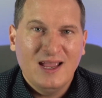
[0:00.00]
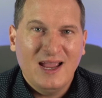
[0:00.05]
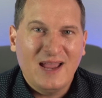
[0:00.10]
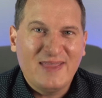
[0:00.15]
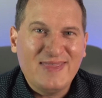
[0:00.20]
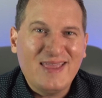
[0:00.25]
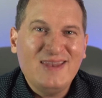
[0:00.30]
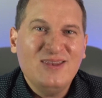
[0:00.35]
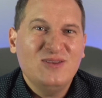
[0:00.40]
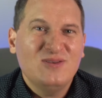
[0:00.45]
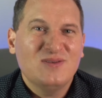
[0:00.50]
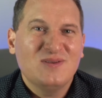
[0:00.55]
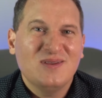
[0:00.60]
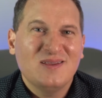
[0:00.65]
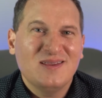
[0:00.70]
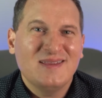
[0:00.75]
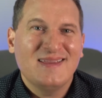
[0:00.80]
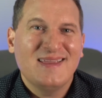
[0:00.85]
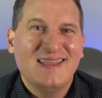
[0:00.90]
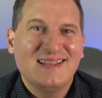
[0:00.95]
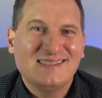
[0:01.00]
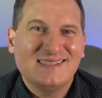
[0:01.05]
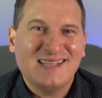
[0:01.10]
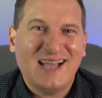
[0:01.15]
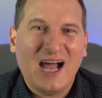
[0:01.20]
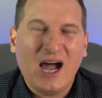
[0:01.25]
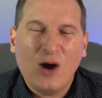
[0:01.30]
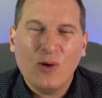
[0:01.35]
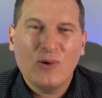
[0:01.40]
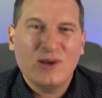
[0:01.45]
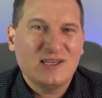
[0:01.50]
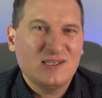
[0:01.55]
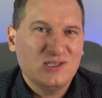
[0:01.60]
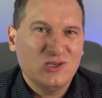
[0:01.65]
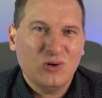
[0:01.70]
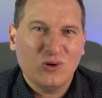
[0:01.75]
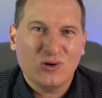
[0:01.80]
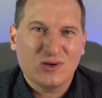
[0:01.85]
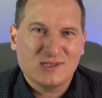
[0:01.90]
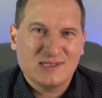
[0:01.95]
And then it's always
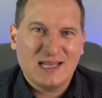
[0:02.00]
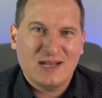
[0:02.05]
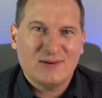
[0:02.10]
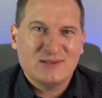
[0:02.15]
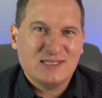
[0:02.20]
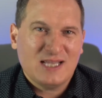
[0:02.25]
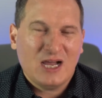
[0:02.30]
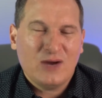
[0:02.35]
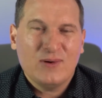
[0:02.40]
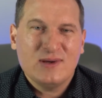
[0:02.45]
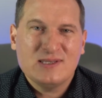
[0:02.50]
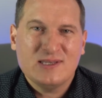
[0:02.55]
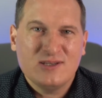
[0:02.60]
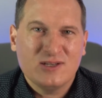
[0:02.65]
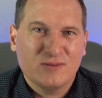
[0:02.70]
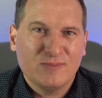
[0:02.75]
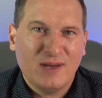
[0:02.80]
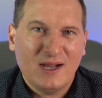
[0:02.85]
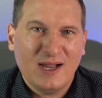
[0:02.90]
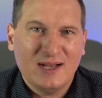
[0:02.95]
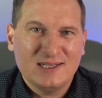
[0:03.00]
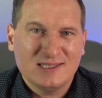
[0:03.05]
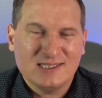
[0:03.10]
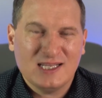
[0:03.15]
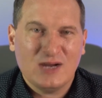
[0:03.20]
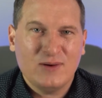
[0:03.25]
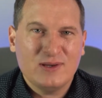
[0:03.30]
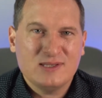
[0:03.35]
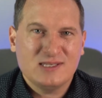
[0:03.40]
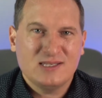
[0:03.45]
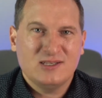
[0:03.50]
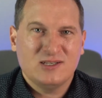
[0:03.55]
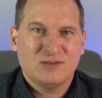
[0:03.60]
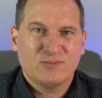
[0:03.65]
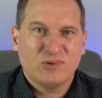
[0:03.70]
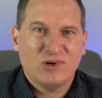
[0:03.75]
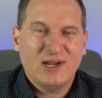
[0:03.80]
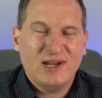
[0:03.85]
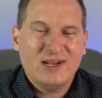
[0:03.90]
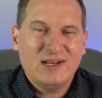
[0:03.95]
yours now. It's always in your mind. It's always in your
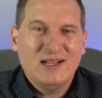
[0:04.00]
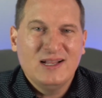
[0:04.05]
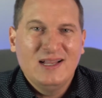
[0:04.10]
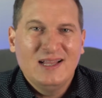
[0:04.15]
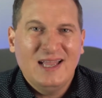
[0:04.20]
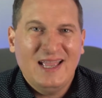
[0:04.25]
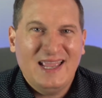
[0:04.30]
brain.